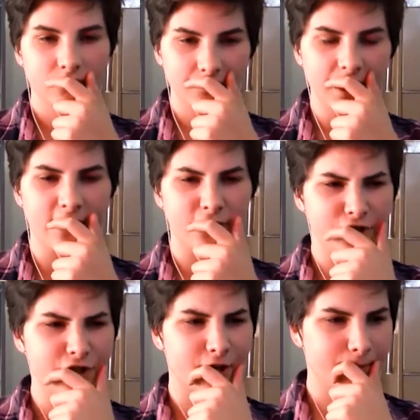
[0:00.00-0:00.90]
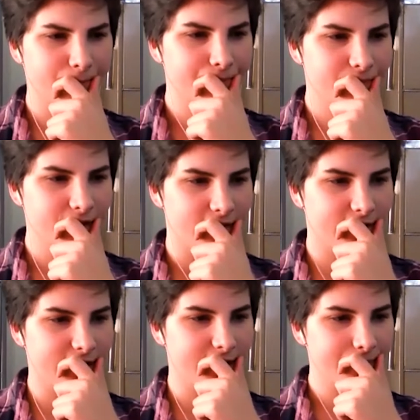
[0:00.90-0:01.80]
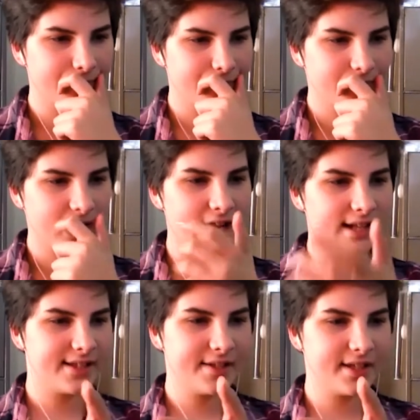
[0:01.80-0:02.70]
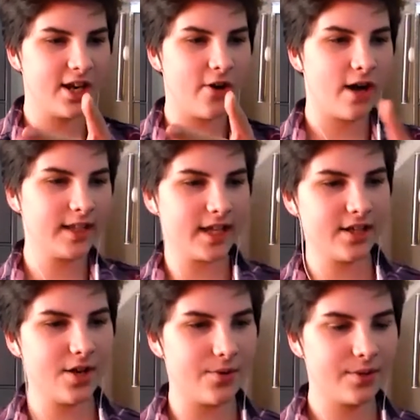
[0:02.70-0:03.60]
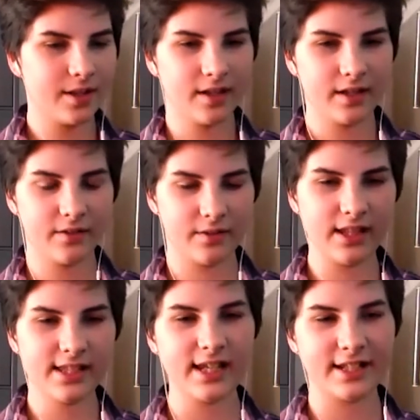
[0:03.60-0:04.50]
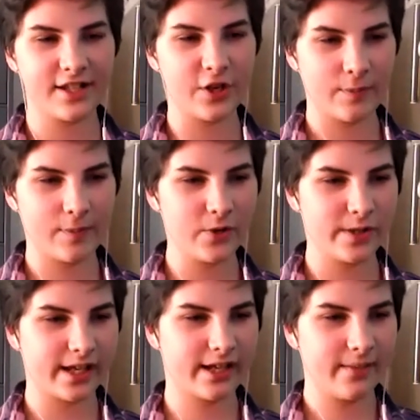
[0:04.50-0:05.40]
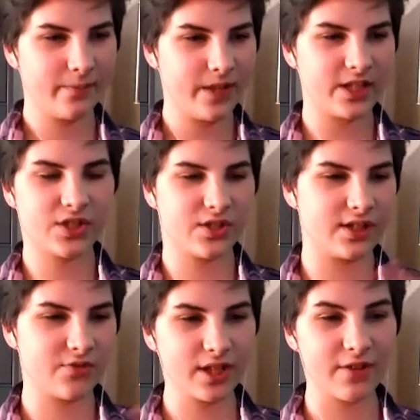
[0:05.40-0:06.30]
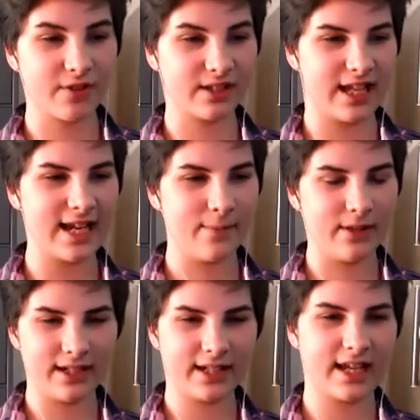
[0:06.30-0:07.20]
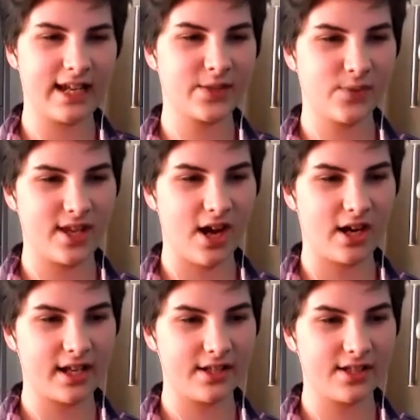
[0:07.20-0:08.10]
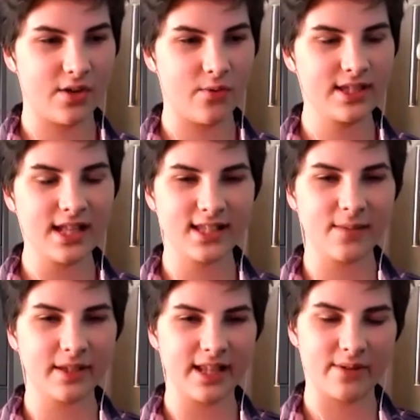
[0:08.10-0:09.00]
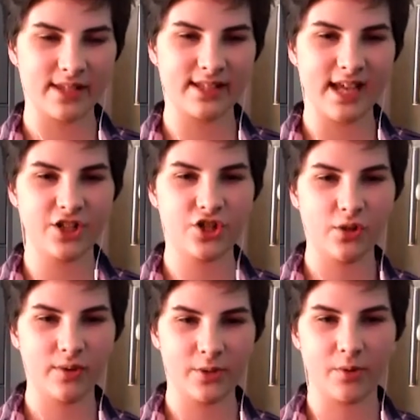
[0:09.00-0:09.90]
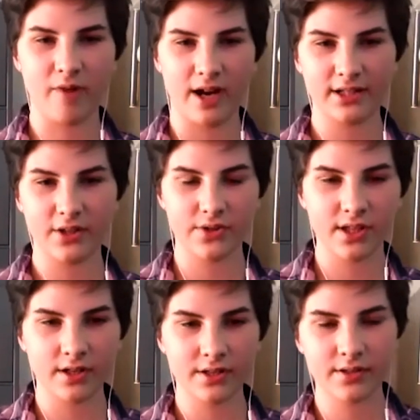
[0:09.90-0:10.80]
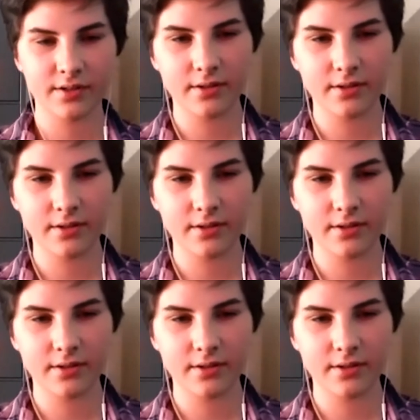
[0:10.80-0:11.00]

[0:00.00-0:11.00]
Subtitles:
Yeah, for sure. Definitely. And, you know, on that note, listening to your music, it's really relatable and it connects with the audience. So was that something that was intentional when you were writing those songs?